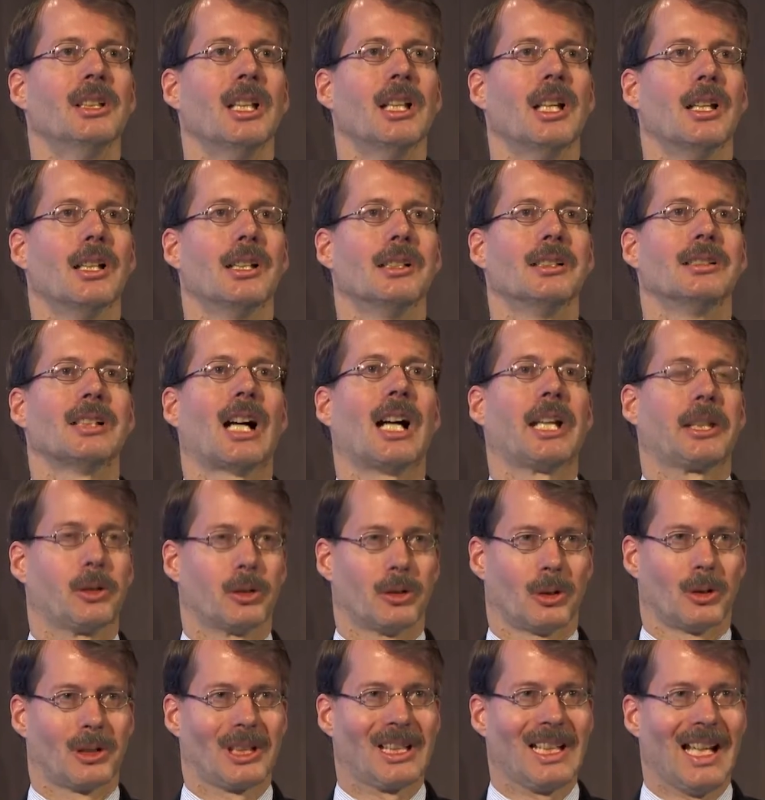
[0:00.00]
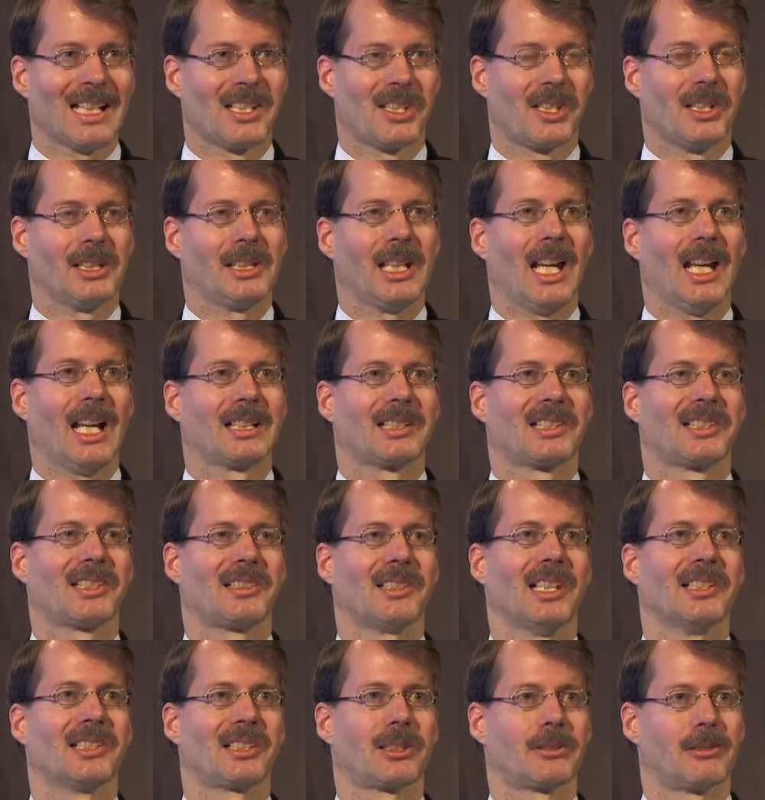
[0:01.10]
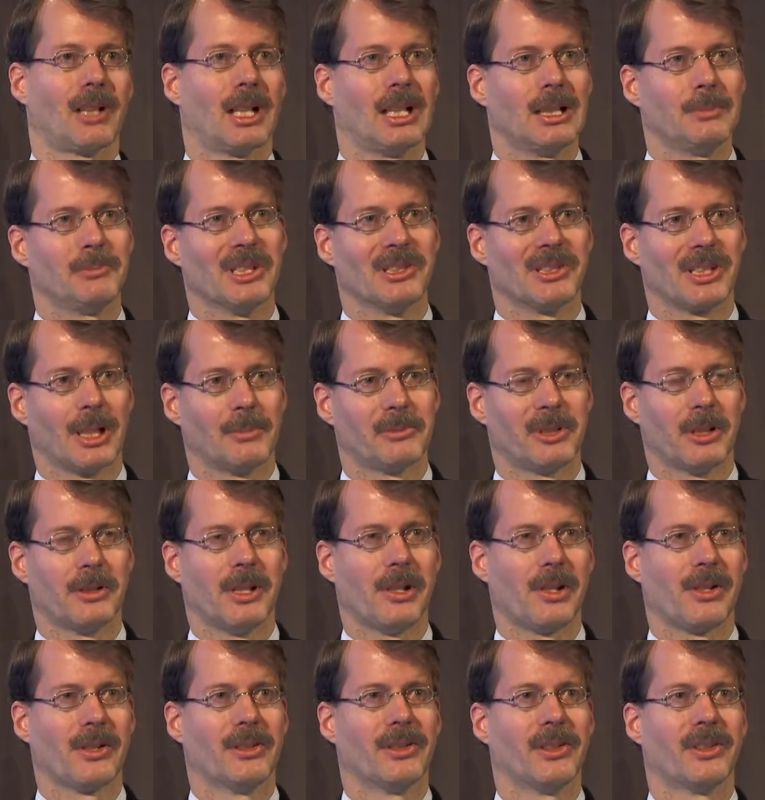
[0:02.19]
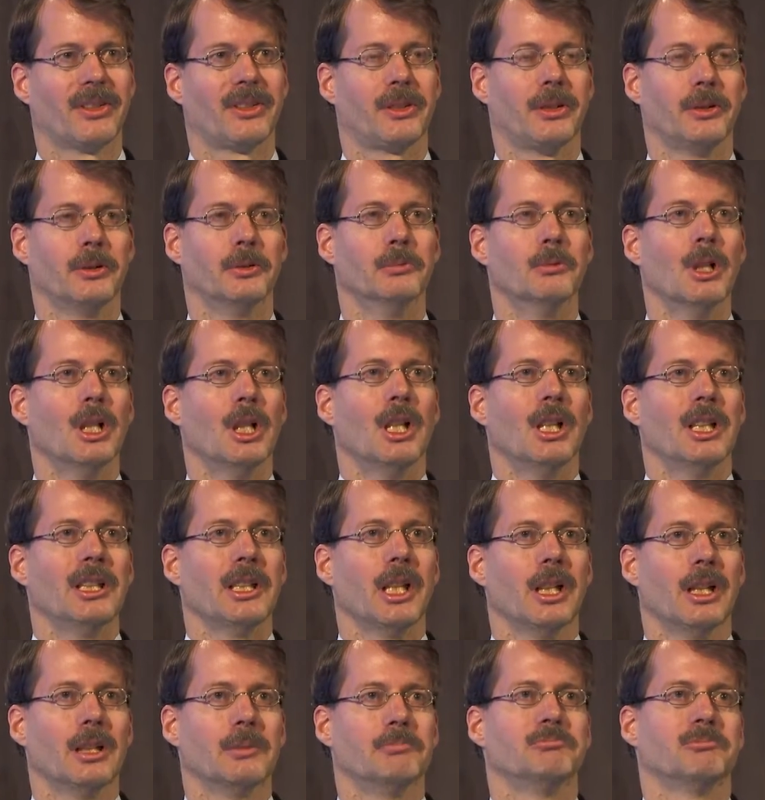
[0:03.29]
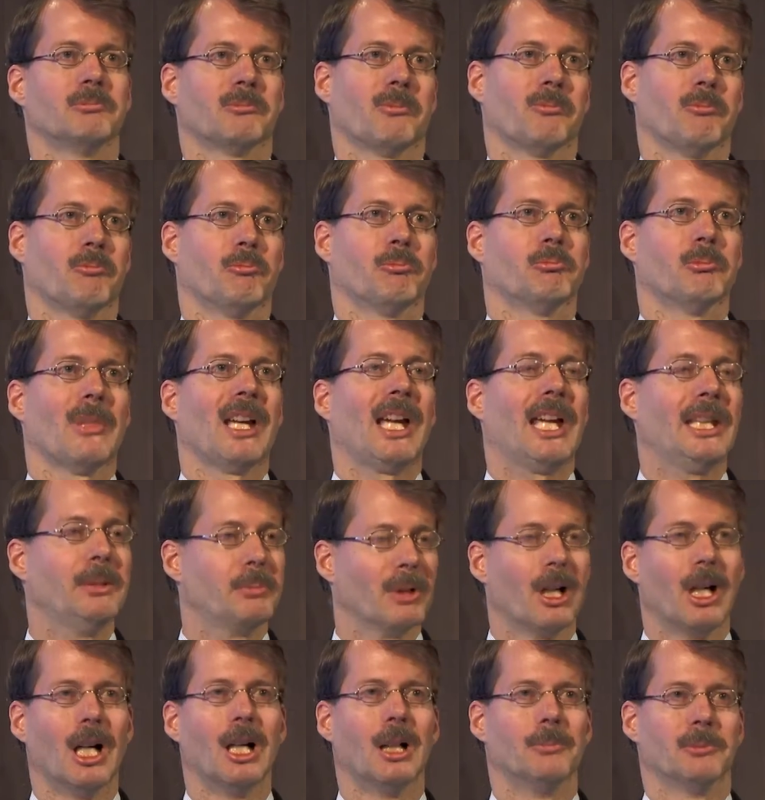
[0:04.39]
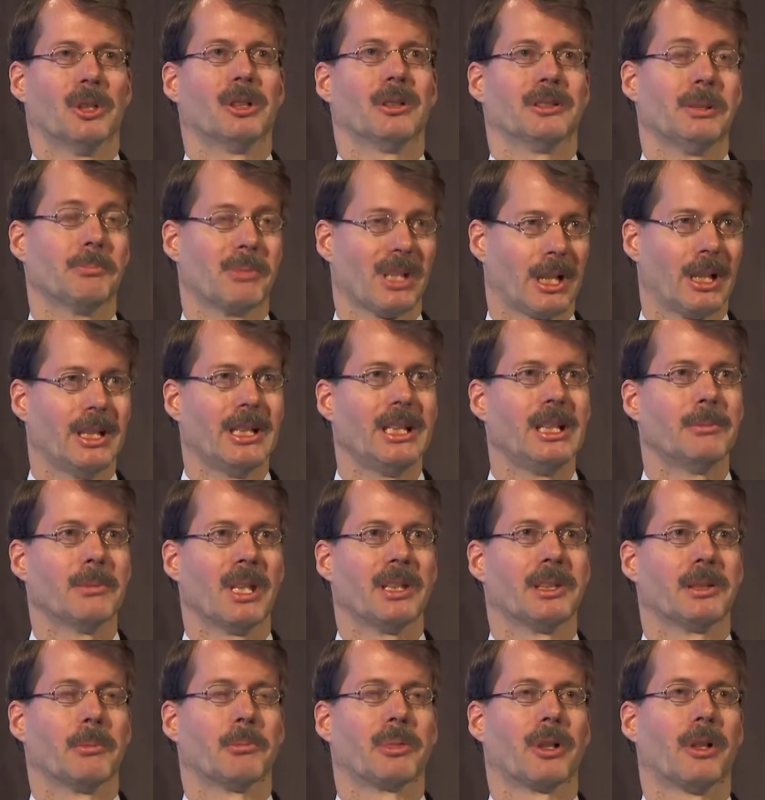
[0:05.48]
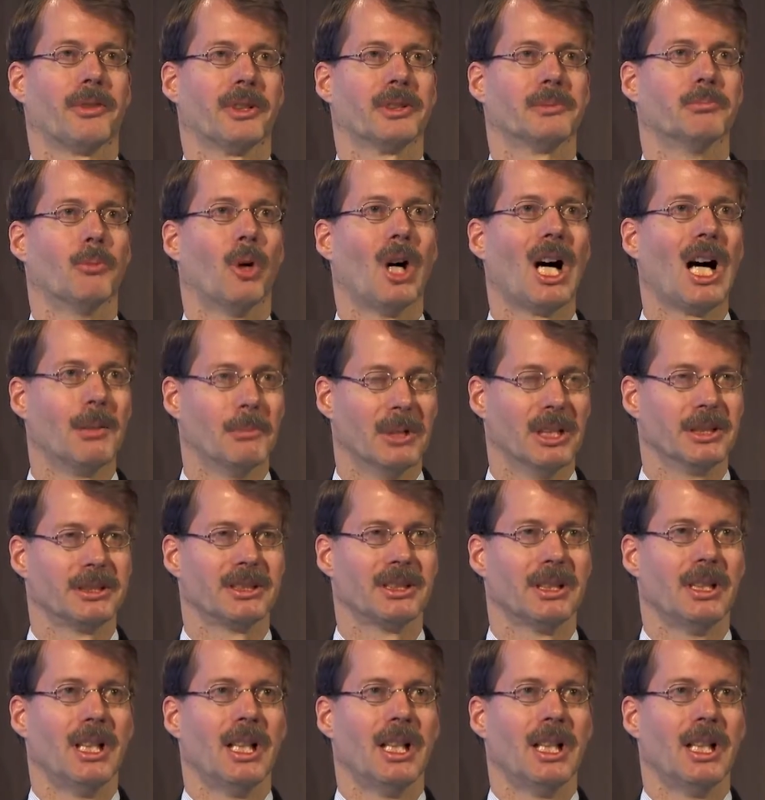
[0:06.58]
uh iconoclastic acts ascribed in some traditions to uh, Abraham or Ibrahim and the Prophet Muhammad.